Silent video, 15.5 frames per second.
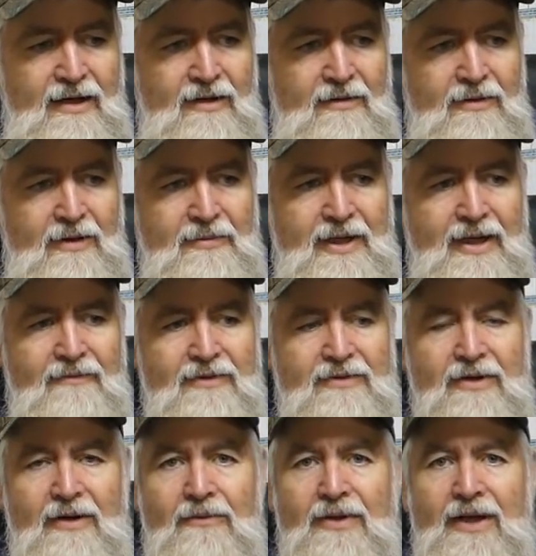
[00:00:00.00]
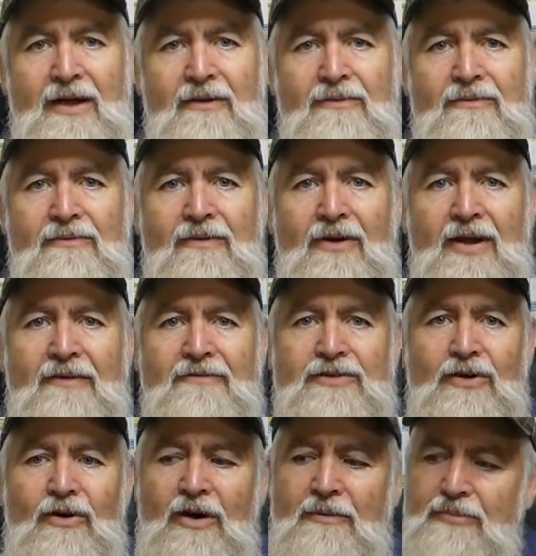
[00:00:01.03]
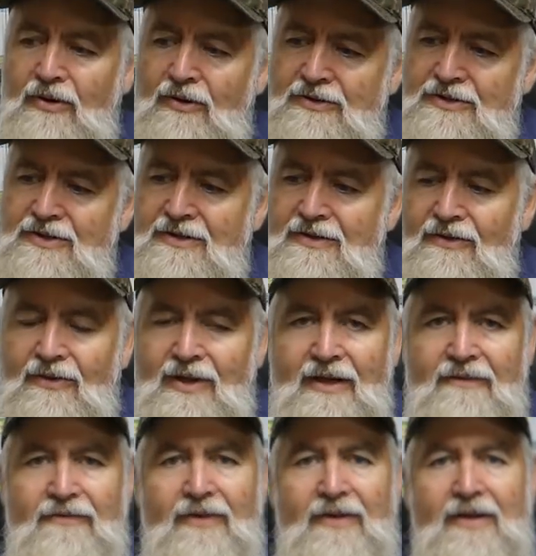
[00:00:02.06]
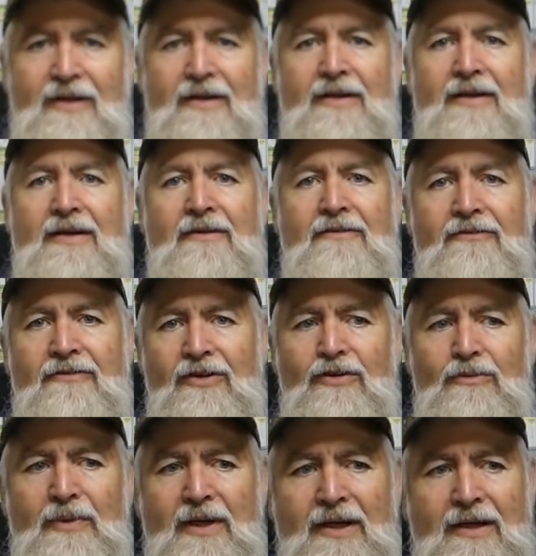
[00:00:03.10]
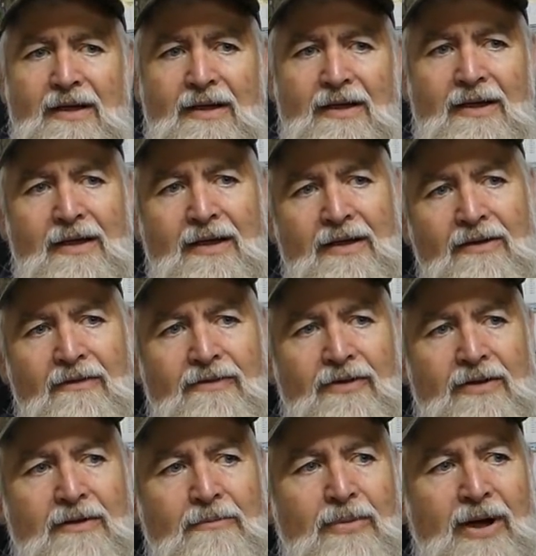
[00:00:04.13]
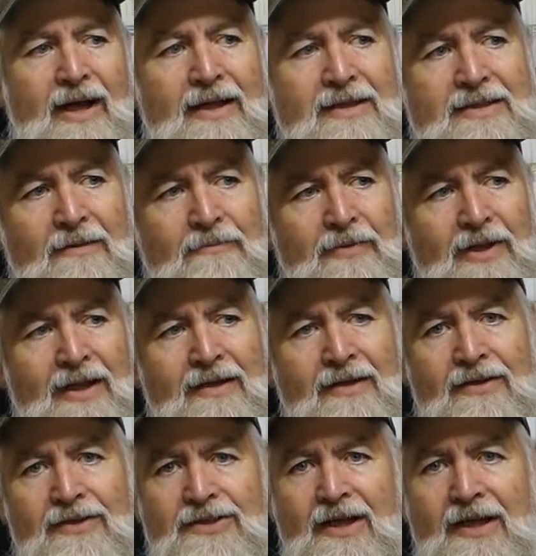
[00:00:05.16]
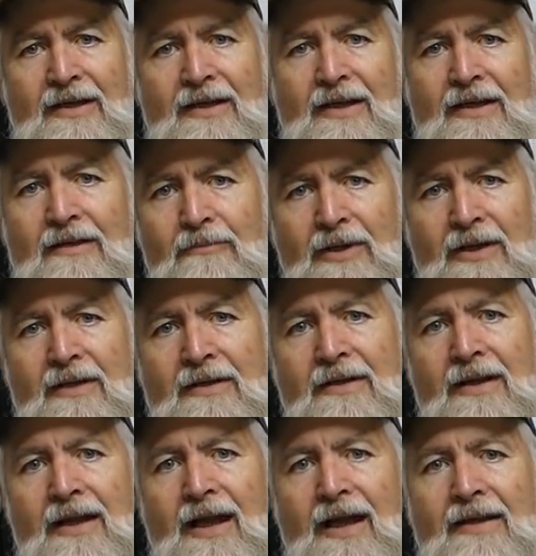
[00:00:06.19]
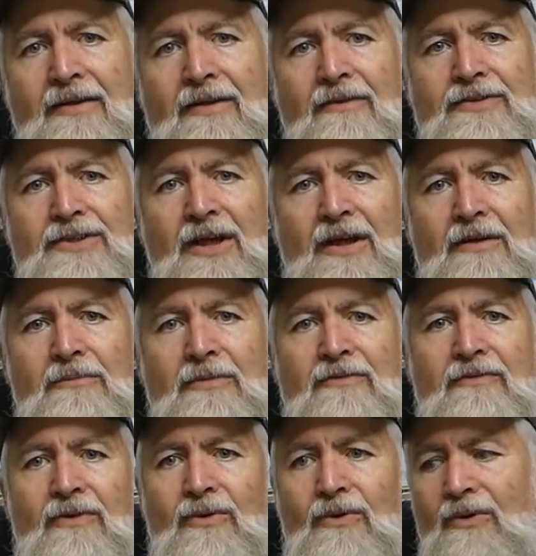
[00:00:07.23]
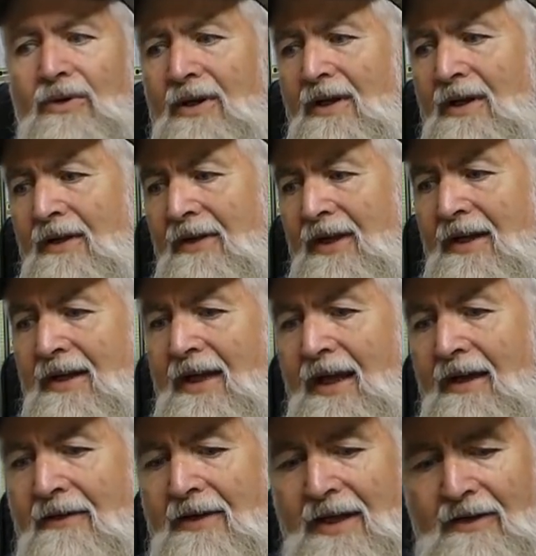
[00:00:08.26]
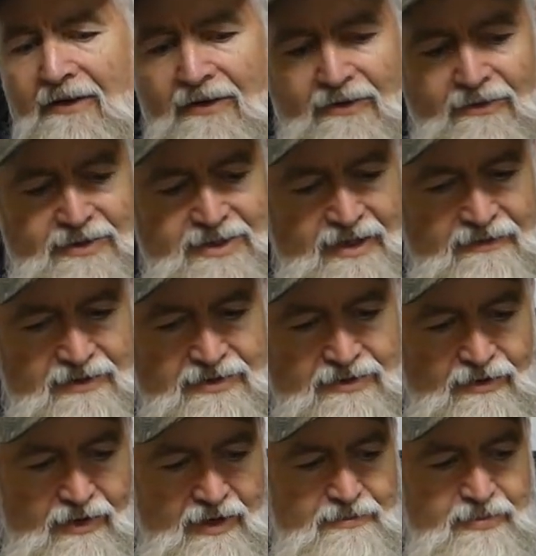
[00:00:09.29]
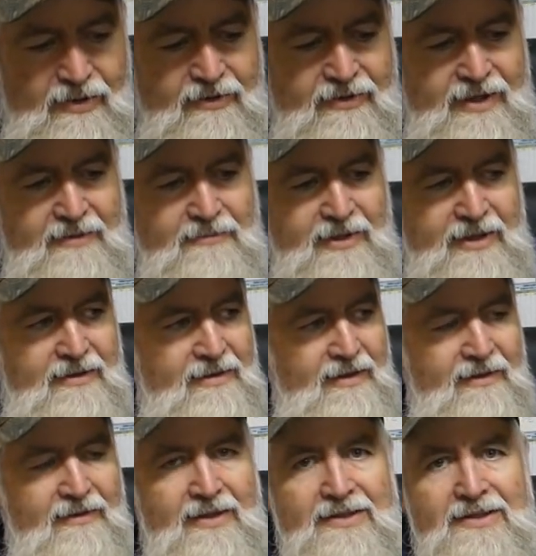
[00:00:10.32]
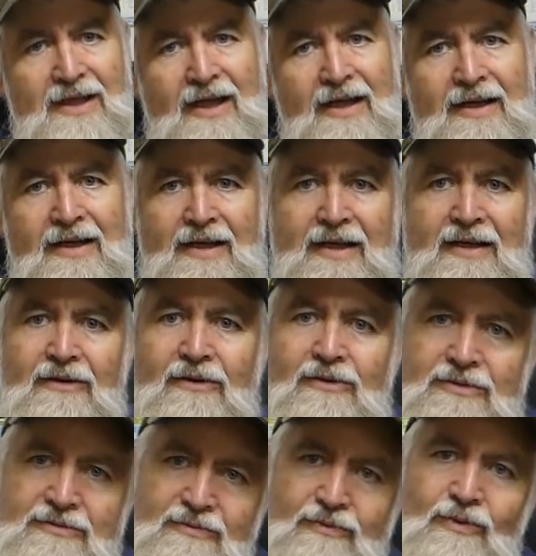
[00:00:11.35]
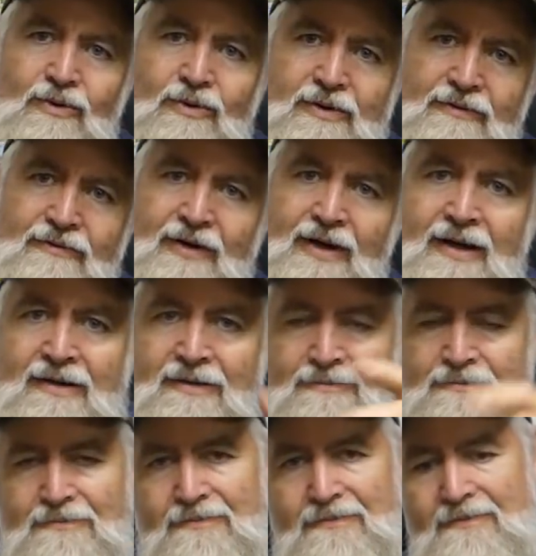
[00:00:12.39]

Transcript: I've been having trouble, I have tripods and all that for the filming, and I've got the brackets up the end of the shed near the mill and the lathe that I've shown before. Then down here I'd always have a tripod, and in my little container here you're always walking around